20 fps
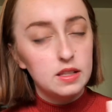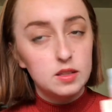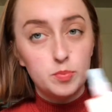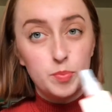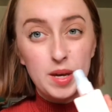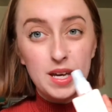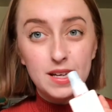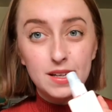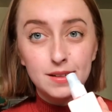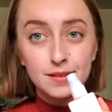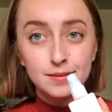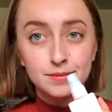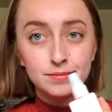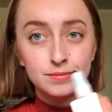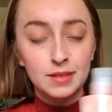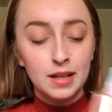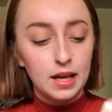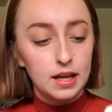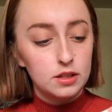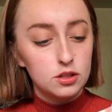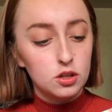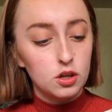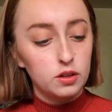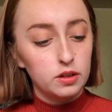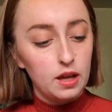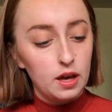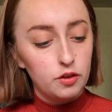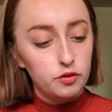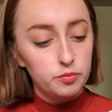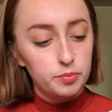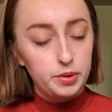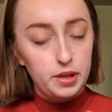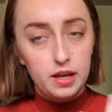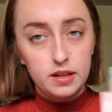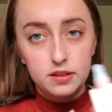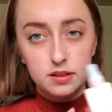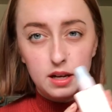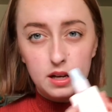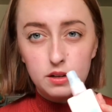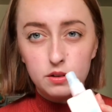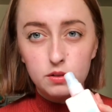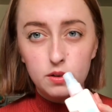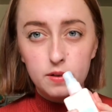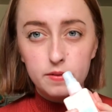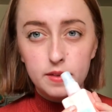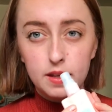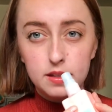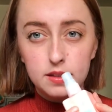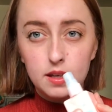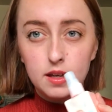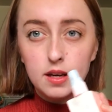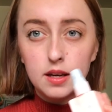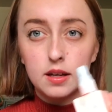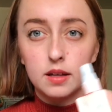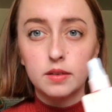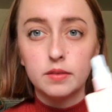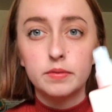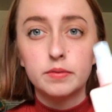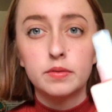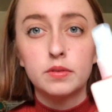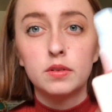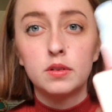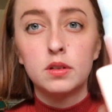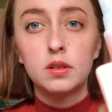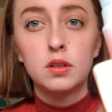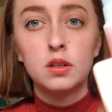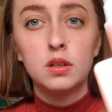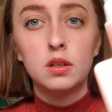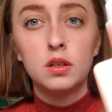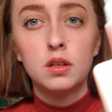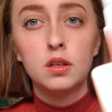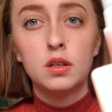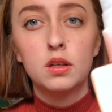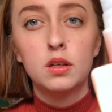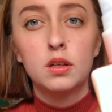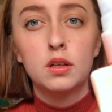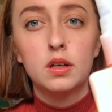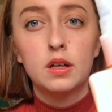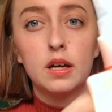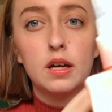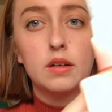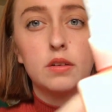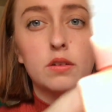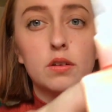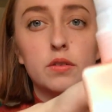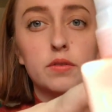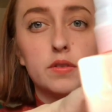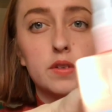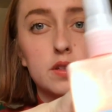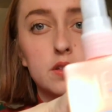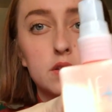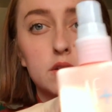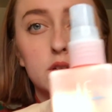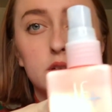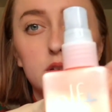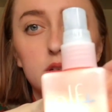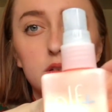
pink. It's called e.l.f. Plus. I don't know if that's like a, I don't know if this will,